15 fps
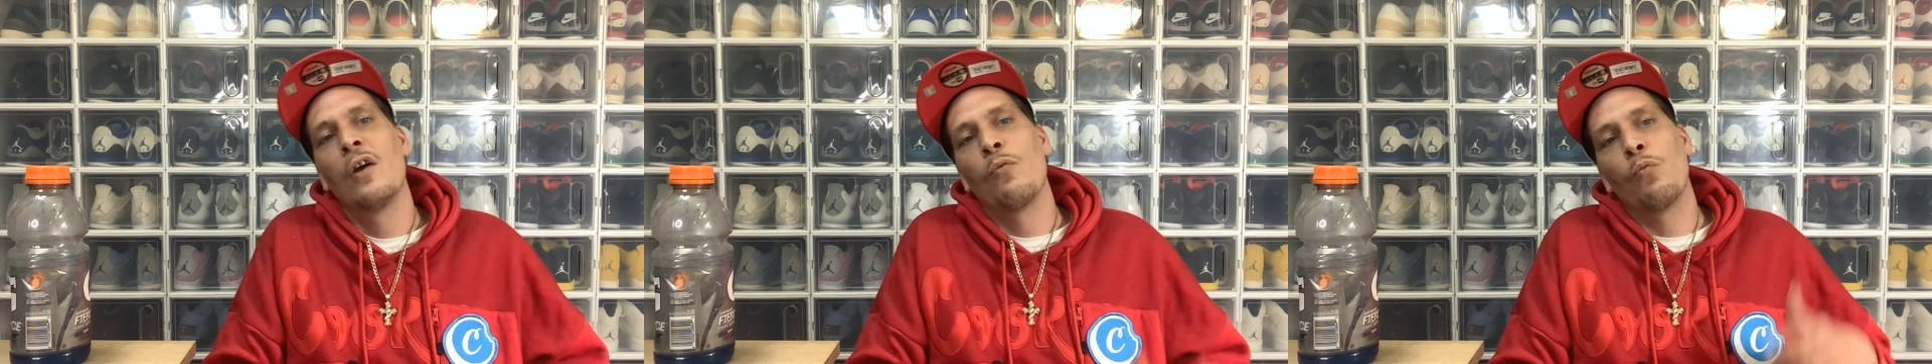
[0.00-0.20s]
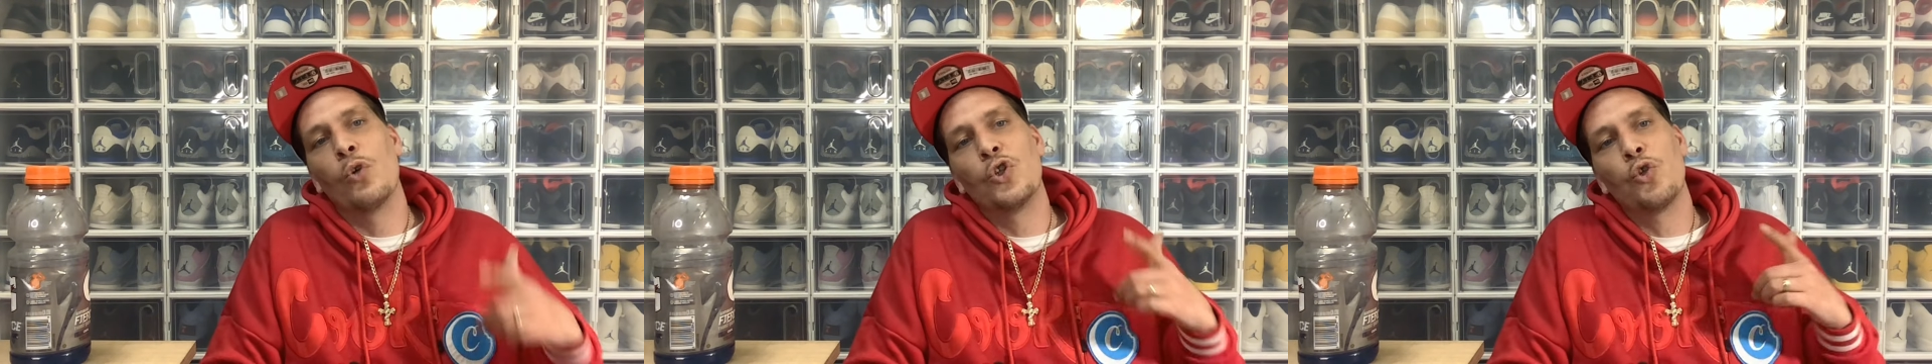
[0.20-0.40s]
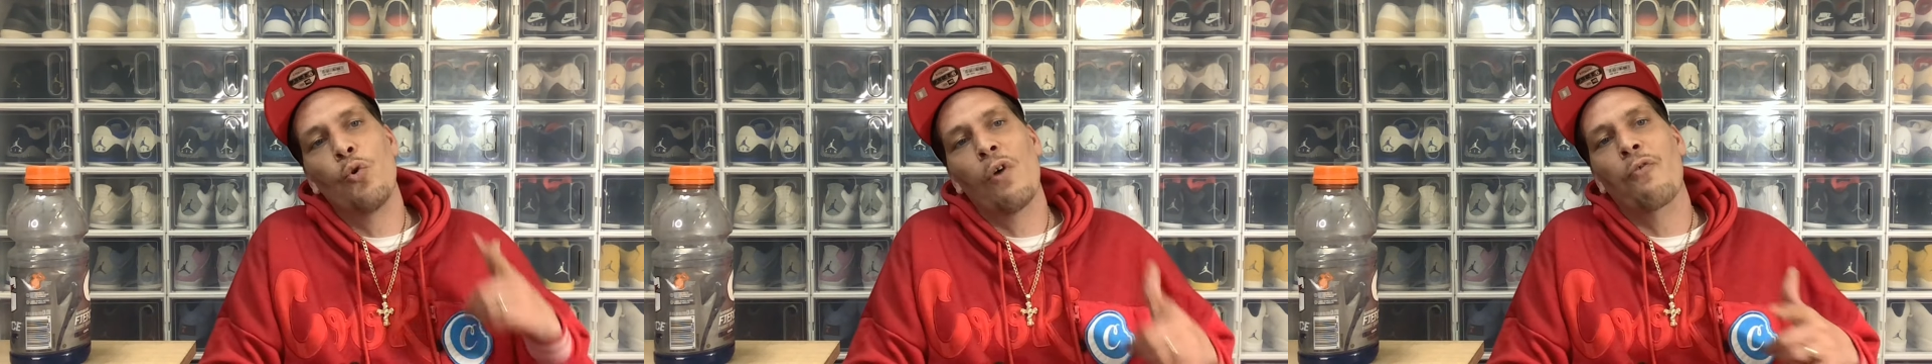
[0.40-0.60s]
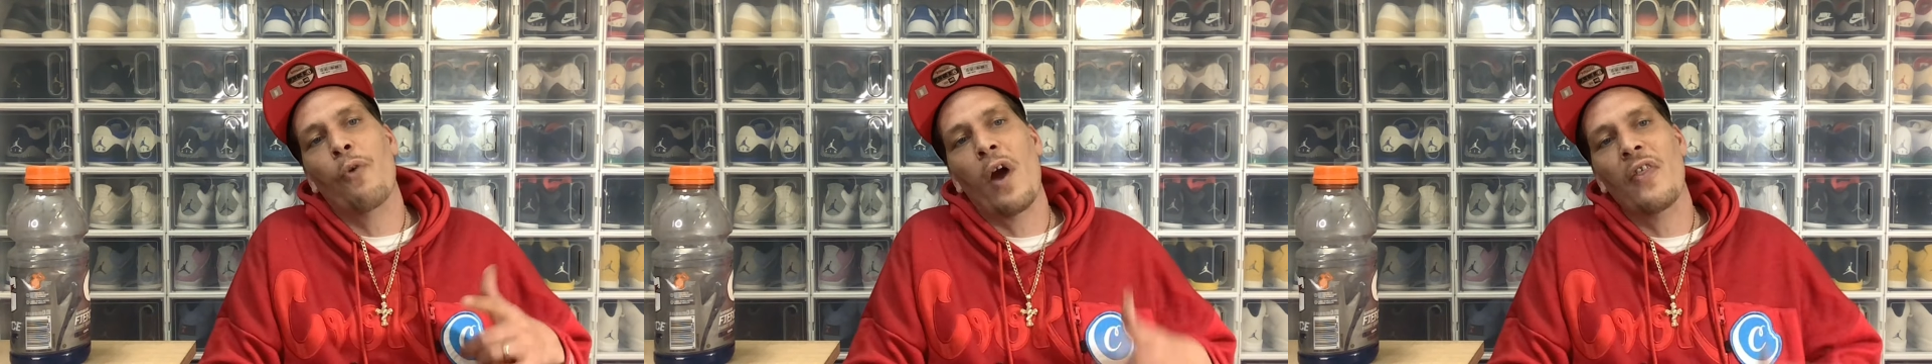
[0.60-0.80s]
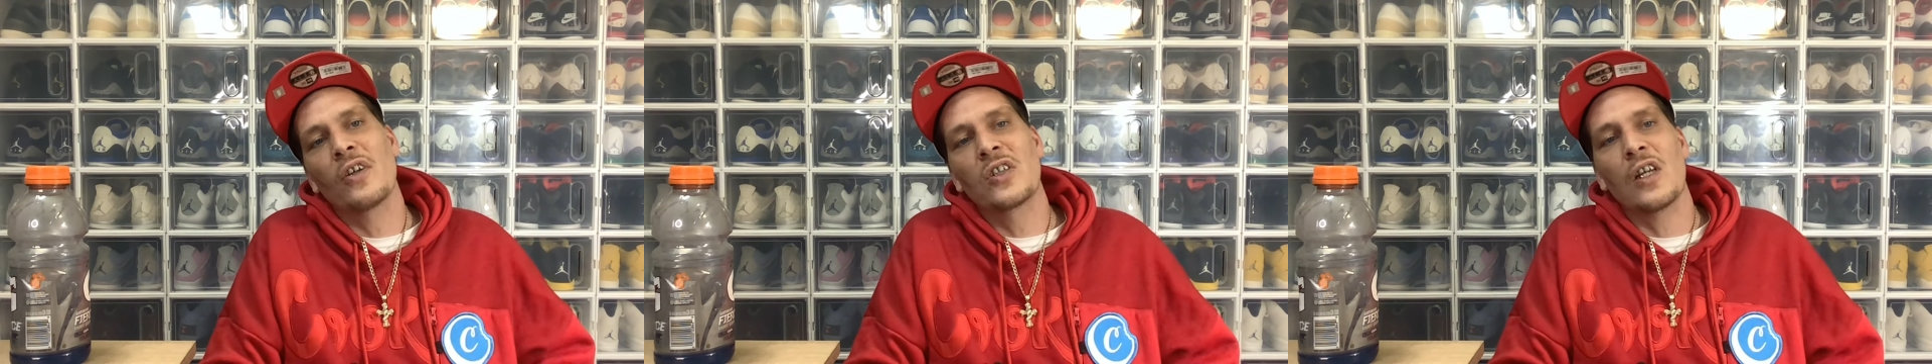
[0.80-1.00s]
Would you have
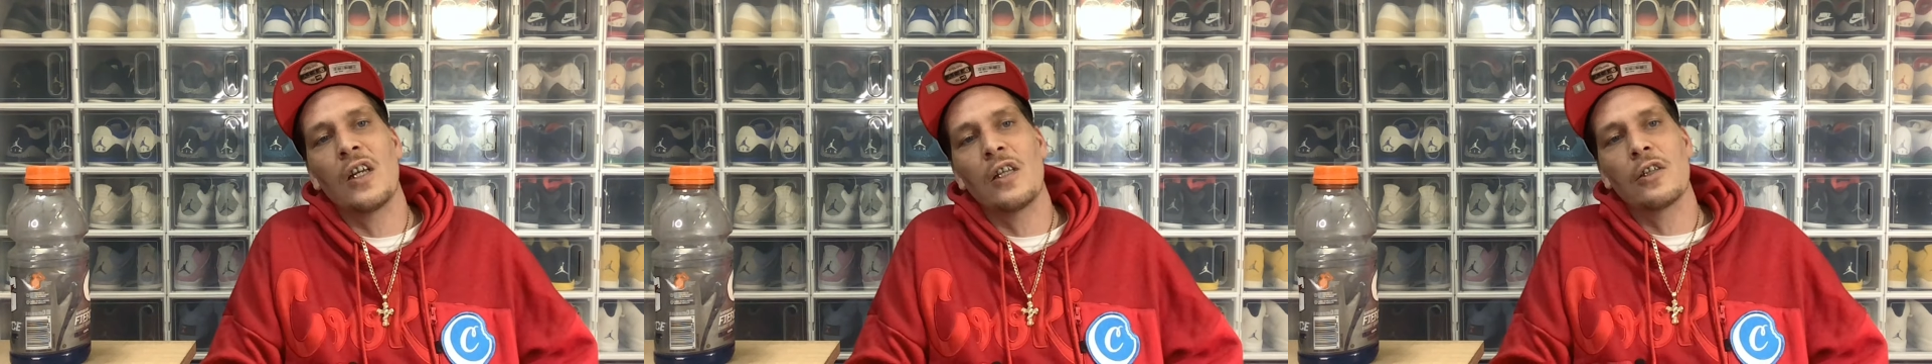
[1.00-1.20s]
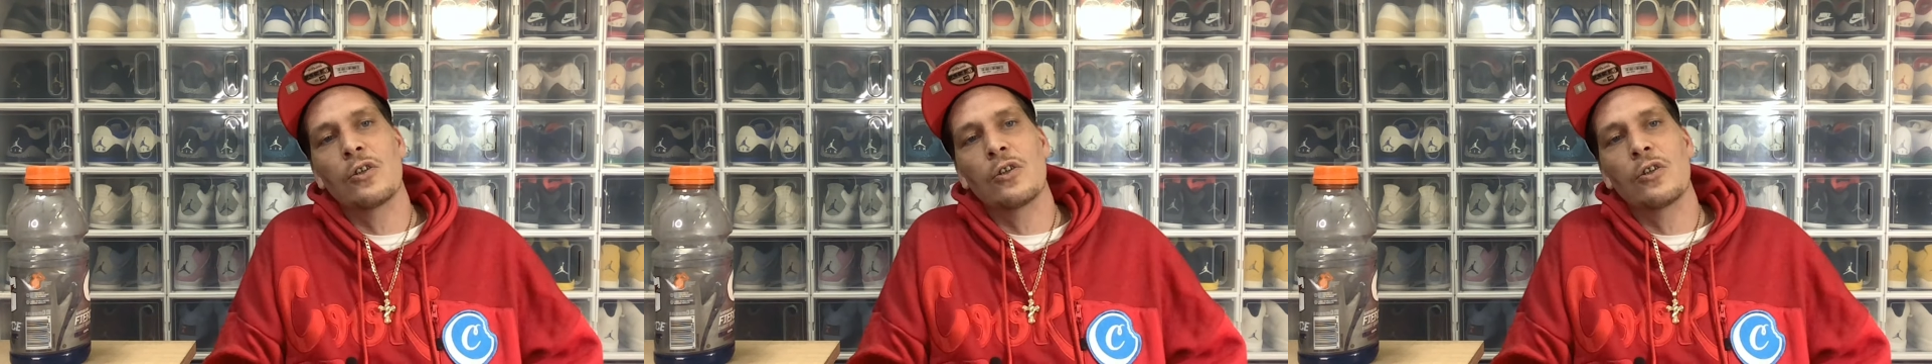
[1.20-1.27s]
rather seen the